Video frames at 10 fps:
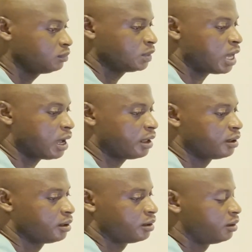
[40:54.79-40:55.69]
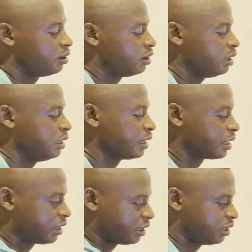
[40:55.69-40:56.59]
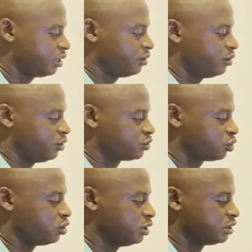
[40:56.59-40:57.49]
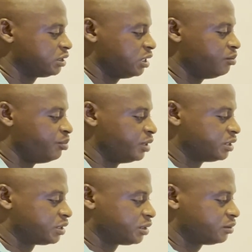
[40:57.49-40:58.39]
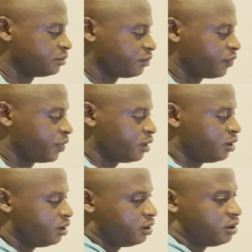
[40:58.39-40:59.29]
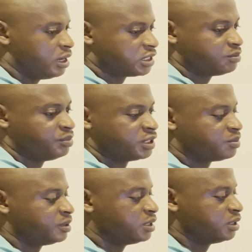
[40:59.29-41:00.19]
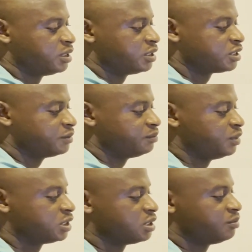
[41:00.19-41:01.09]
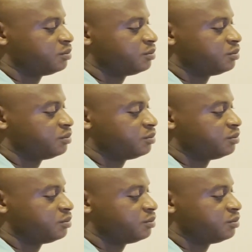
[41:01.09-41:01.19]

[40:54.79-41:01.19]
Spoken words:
portalic. You also call it the breech. That's breech presentation, means the